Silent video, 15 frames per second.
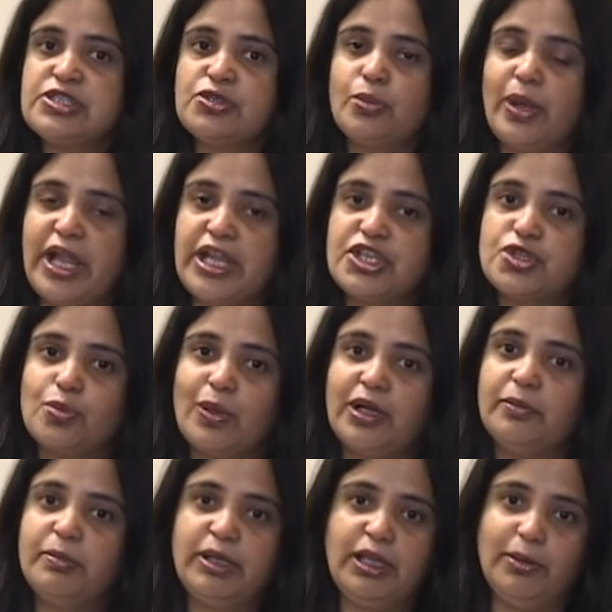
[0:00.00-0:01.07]
to
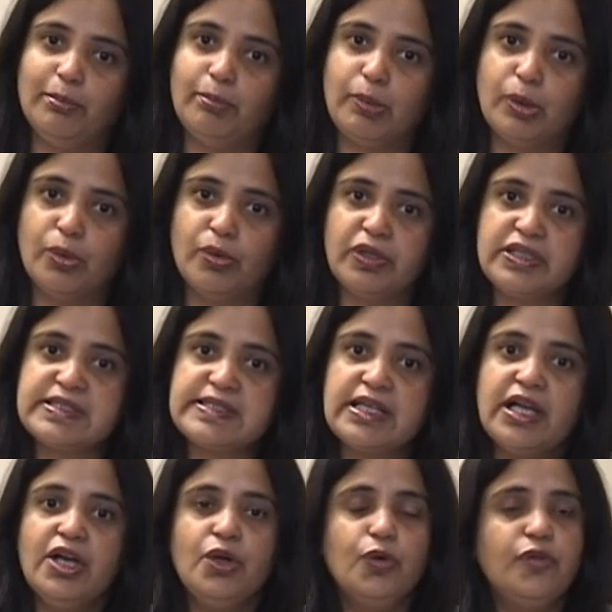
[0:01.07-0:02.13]
H-1B employees
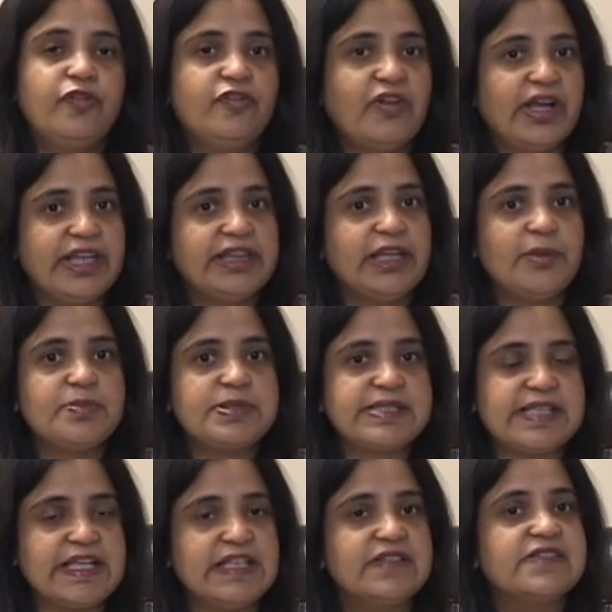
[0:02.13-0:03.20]
who find
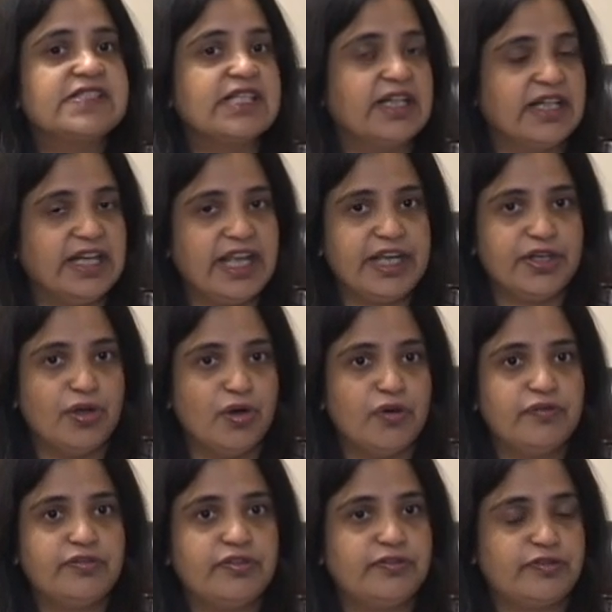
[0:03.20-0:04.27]
themselves laid
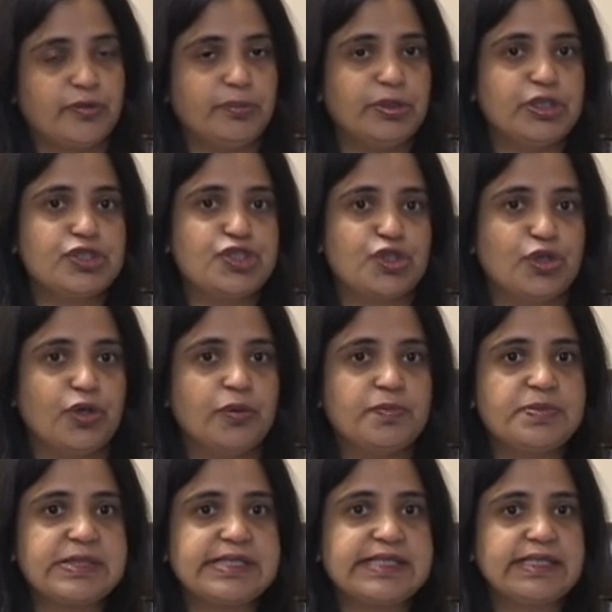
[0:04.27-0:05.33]
off from their
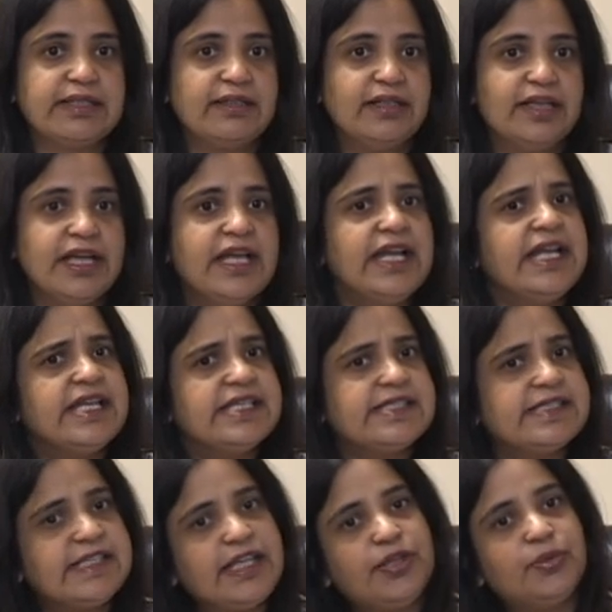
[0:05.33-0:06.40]
jobs.
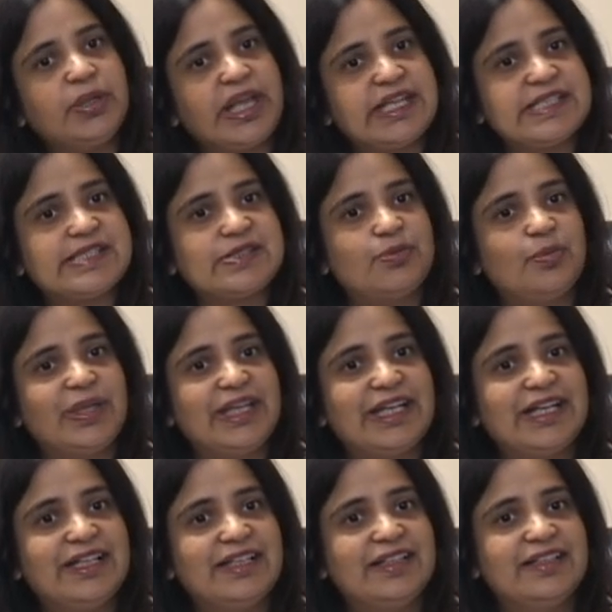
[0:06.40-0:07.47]
See you next
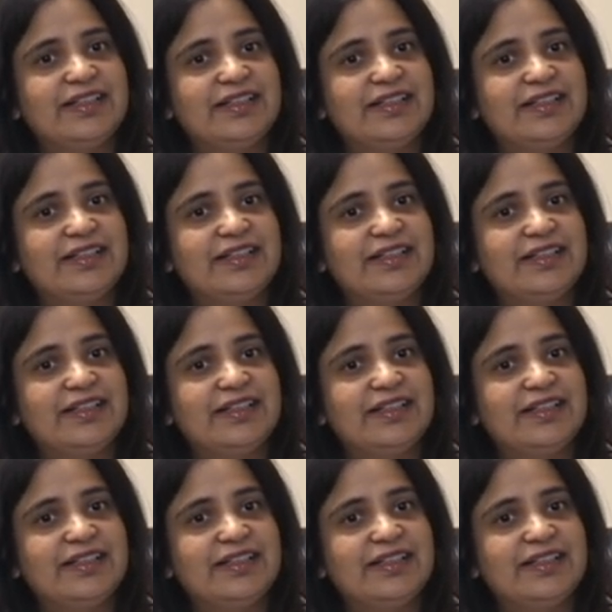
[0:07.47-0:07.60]
week.